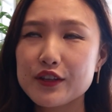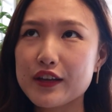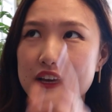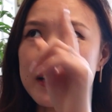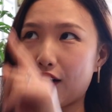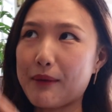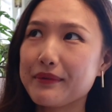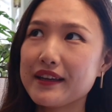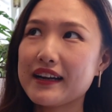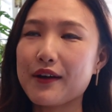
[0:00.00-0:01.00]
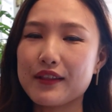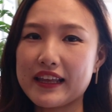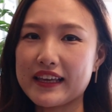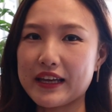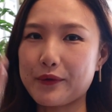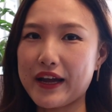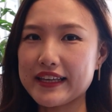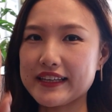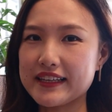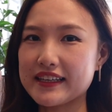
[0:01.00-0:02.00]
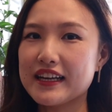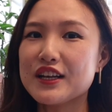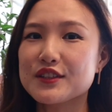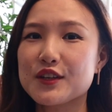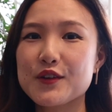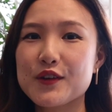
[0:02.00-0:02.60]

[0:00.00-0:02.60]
you can go up here, I'll link it right here, so